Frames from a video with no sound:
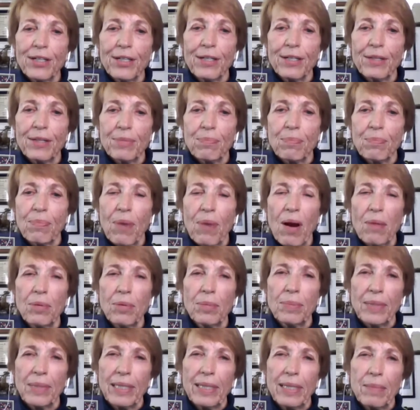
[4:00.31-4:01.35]
listening
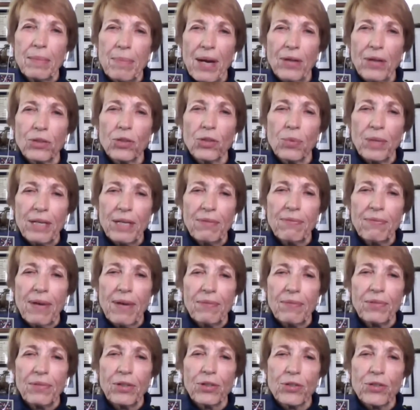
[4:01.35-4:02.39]
started
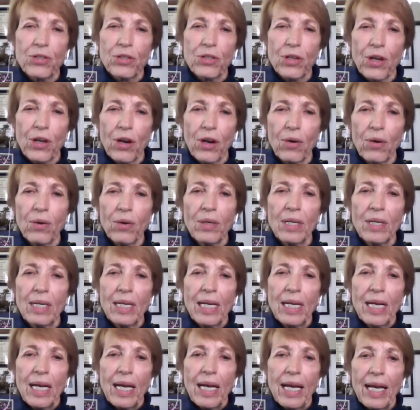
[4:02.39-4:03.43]
probably about 25
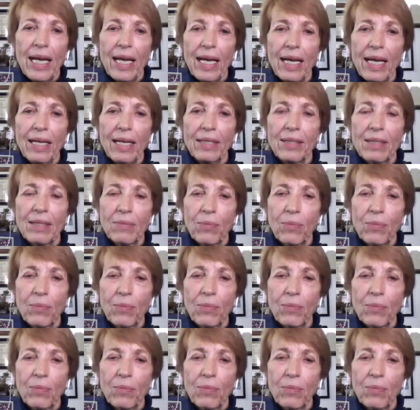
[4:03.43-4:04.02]
years ago